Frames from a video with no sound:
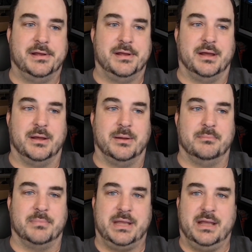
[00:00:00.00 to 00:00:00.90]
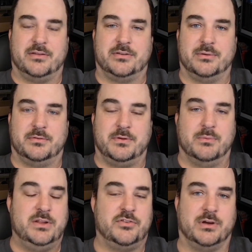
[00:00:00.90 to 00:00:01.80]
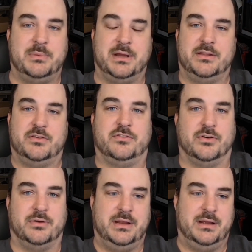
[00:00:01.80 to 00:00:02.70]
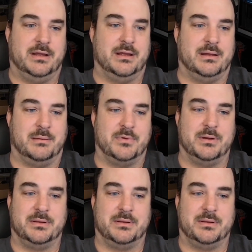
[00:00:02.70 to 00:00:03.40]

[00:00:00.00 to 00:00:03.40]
But yeah, so if you want to join me on this journey, I'm going to